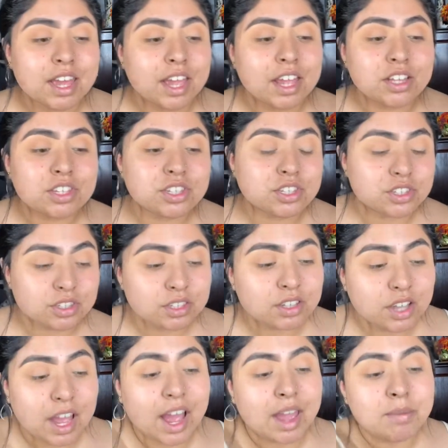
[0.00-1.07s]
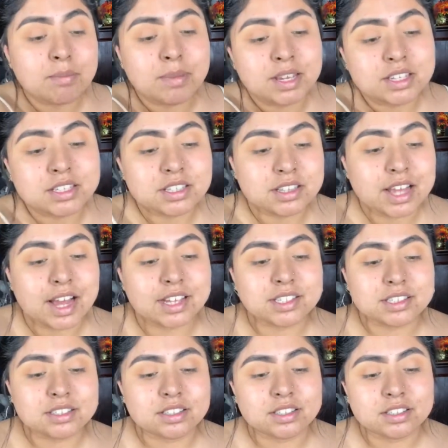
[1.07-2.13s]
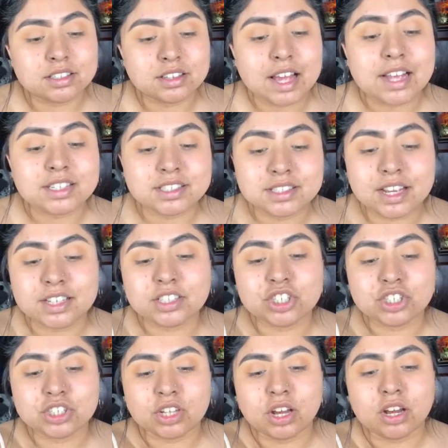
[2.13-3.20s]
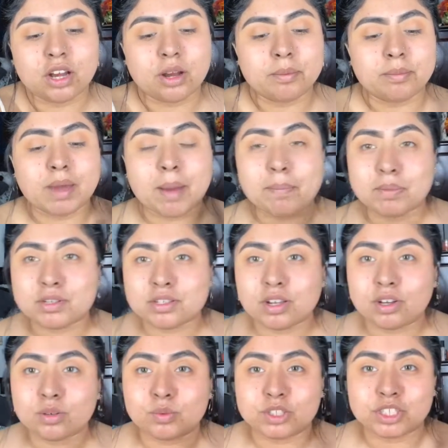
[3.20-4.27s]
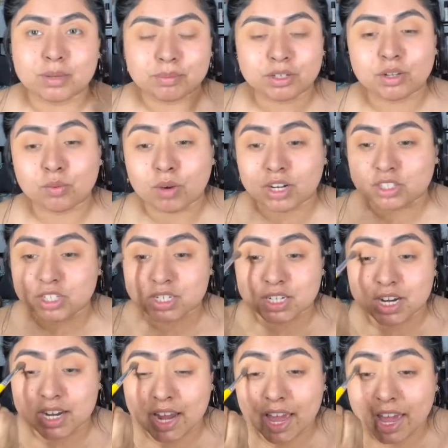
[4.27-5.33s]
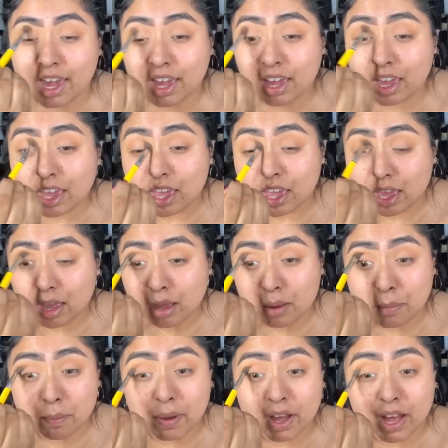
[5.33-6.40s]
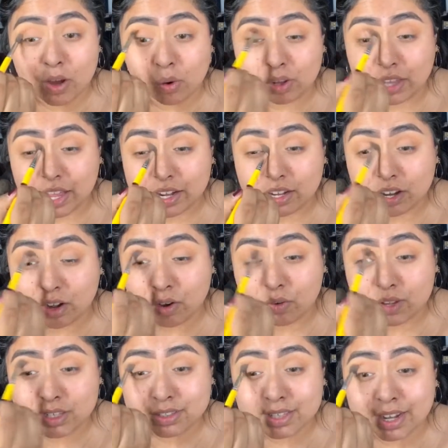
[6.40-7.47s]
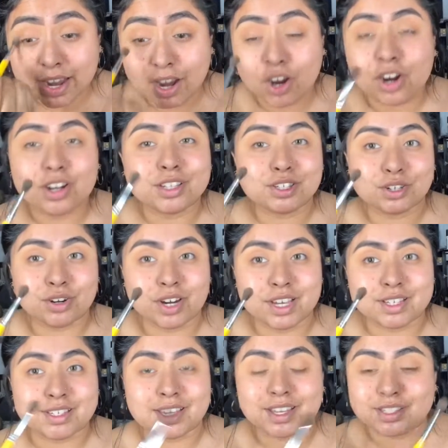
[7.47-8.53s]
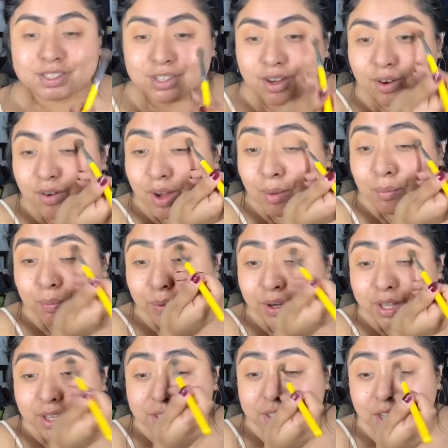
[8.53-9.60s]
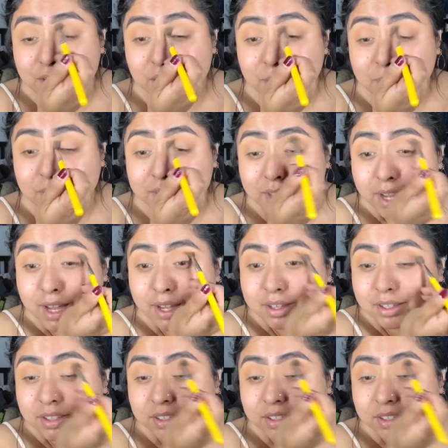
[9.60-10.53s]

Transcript: It's I missed last night's episode, which I'm gonna watch today, but all I know is that I heard it's crazy, so I'm pretty excited about that.